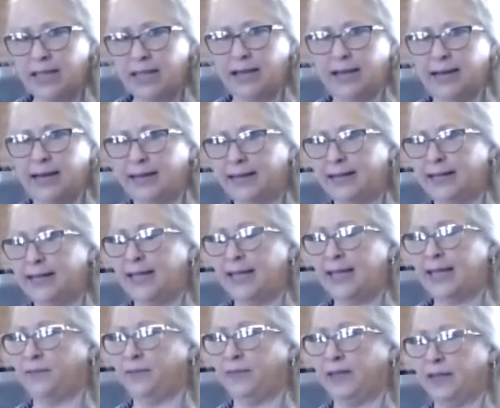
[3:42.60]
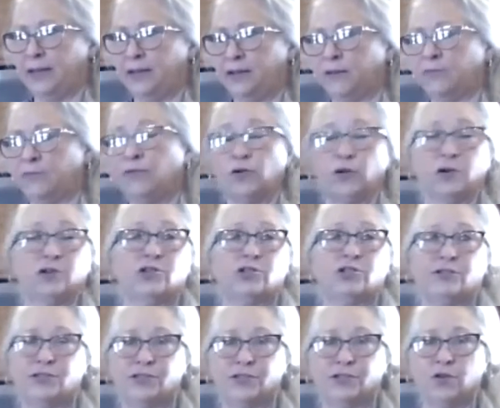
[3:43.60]
And then, of course,
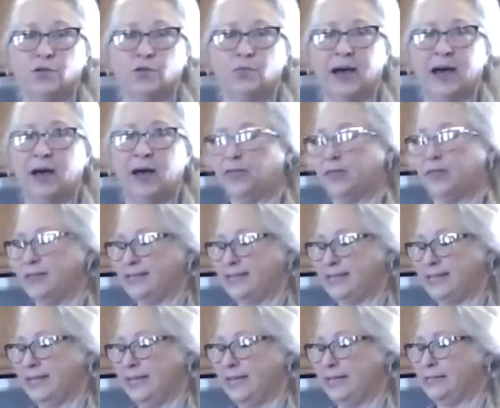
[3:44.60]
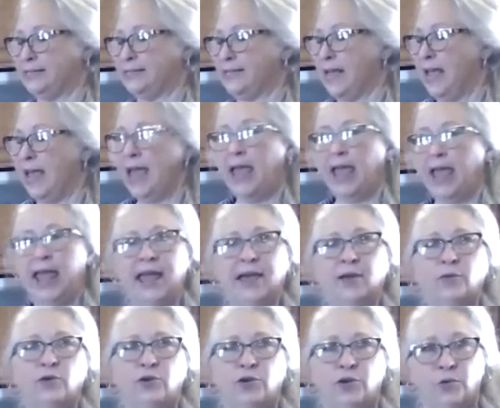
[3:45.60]
you scoop out the seeds
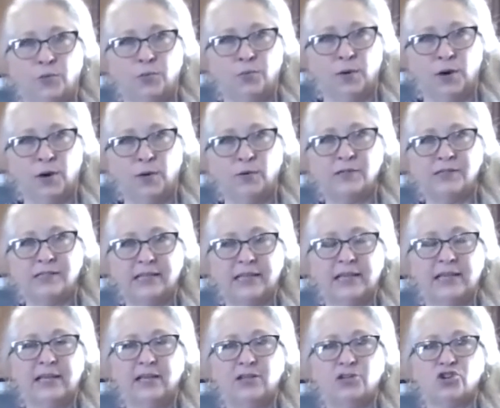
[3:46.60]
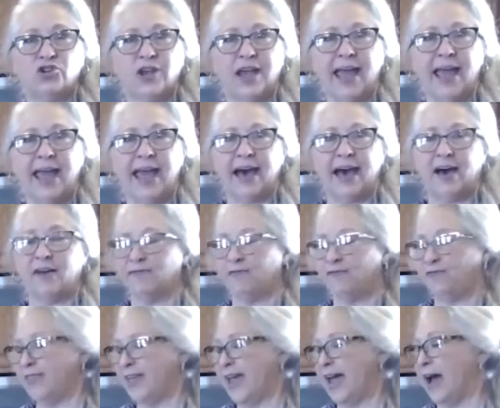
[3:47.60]
and you roast each half
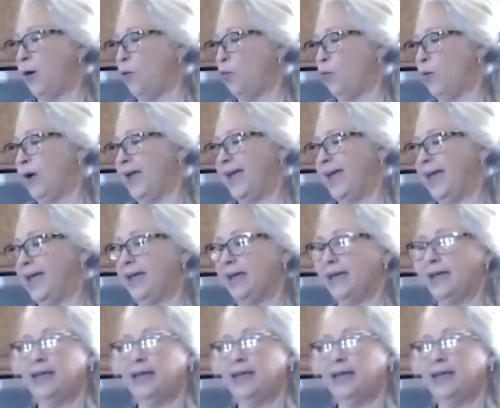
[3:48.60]
that way.